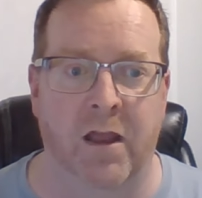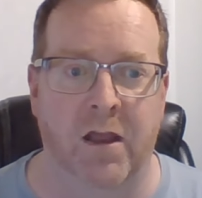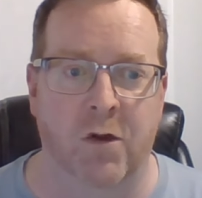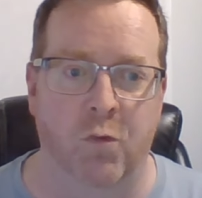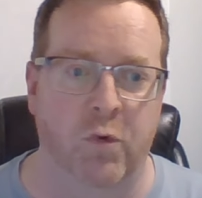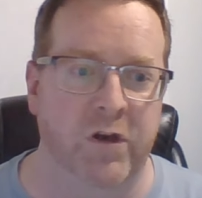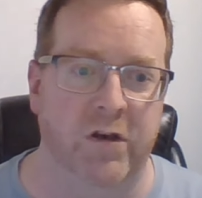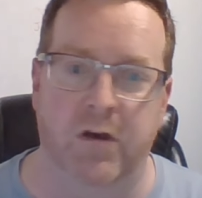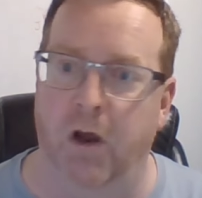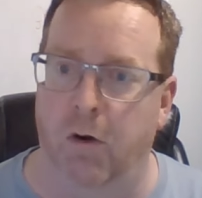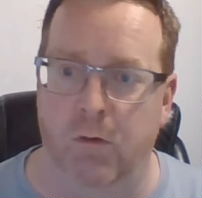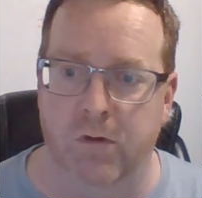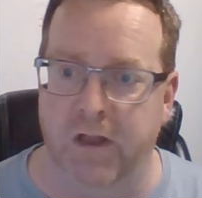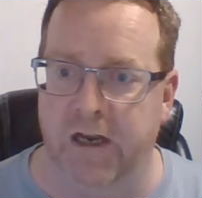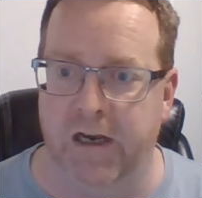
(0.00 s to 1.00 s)
We
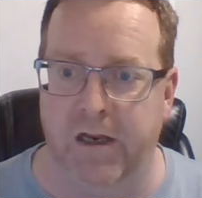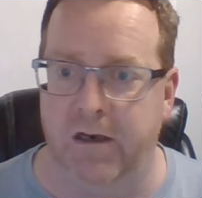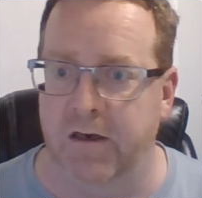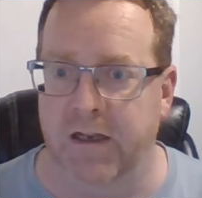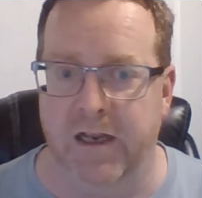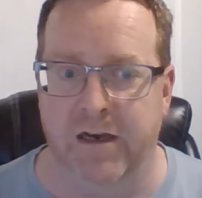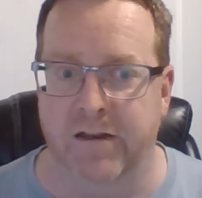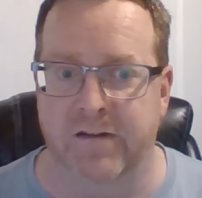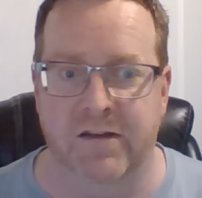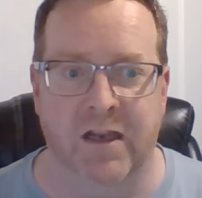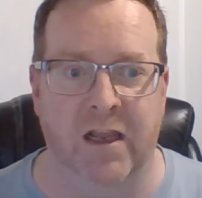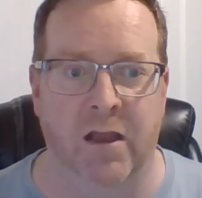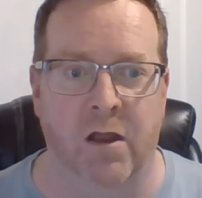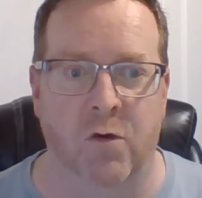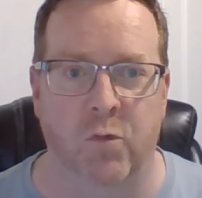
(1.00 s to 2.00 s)
don't let it get us
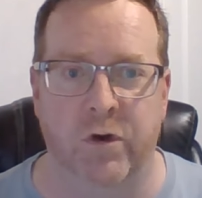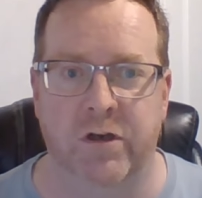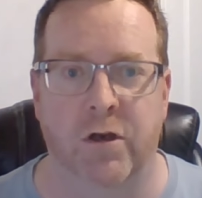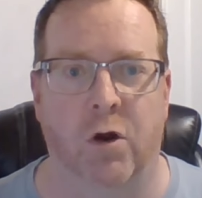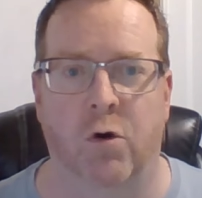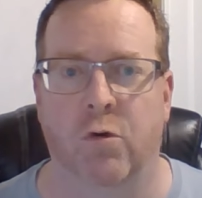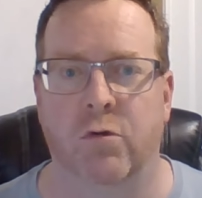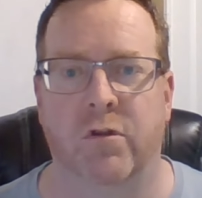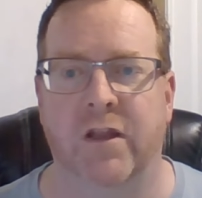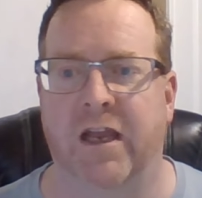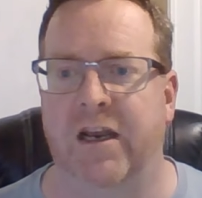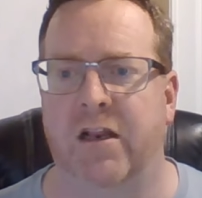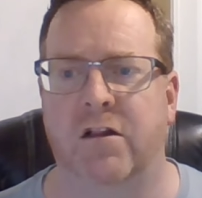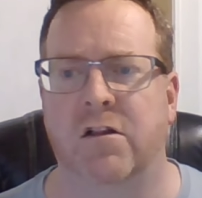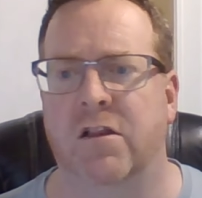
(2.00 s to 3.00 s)
down. We don't
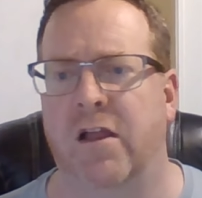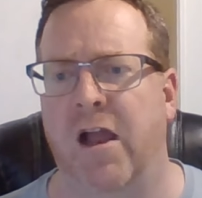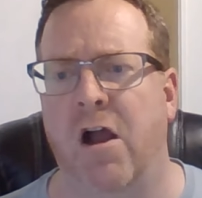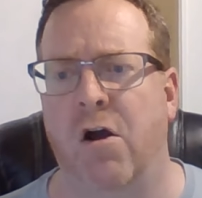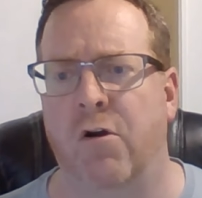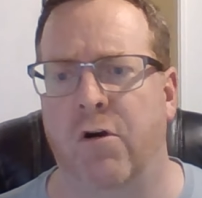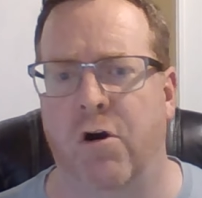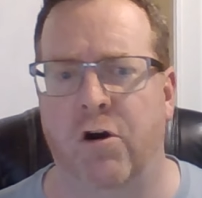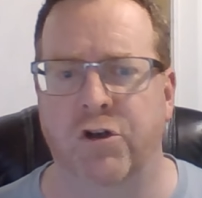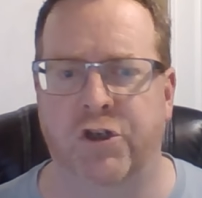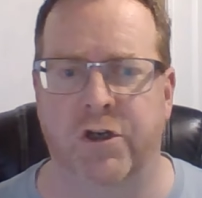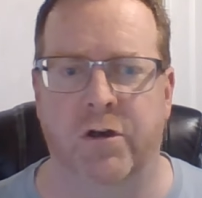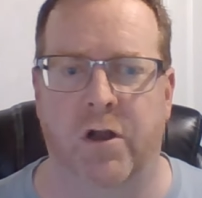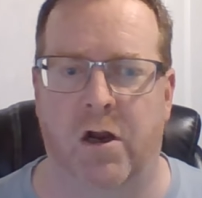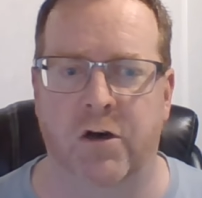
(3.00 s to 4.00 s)
let it cloud our,
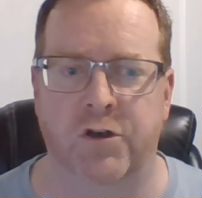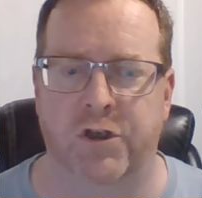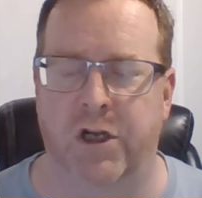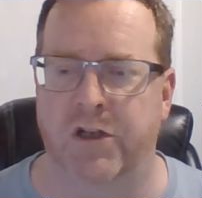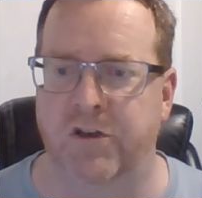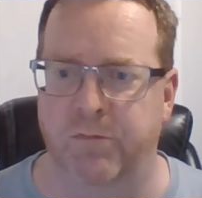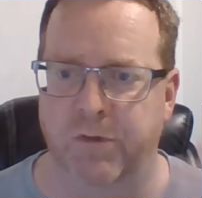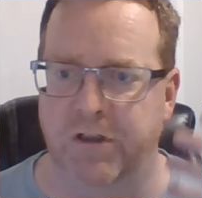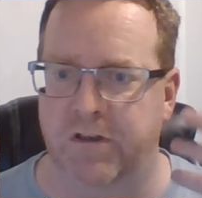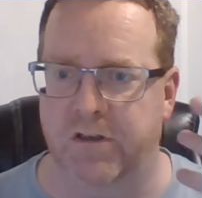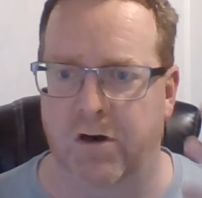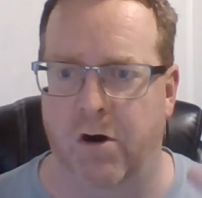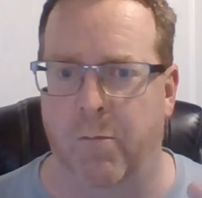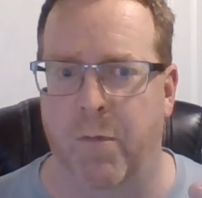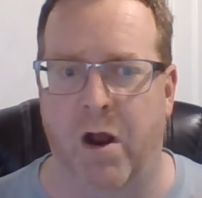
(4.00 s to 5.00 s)
ju our judgments
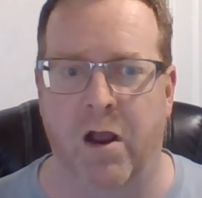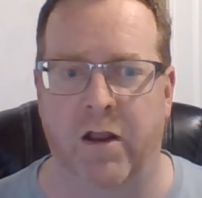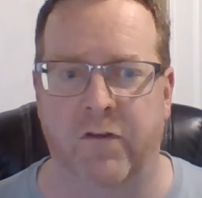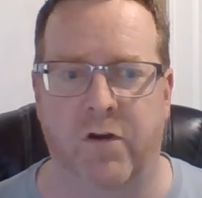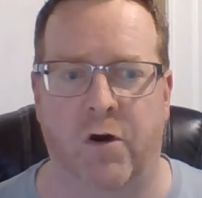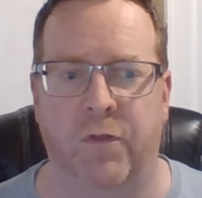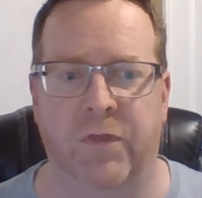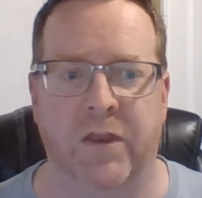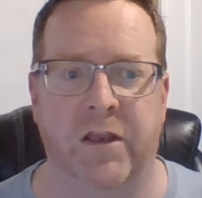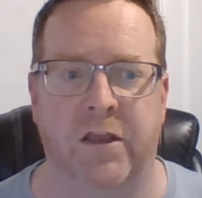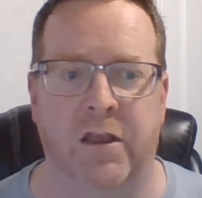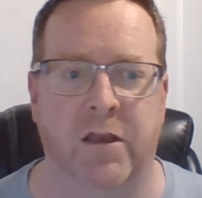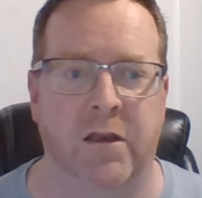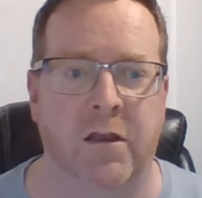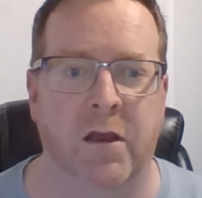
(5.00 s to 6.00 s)
and our minds, our
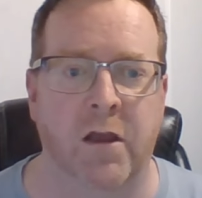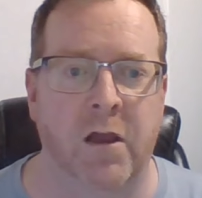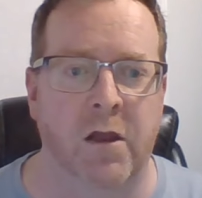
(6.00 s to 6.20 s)
thinking.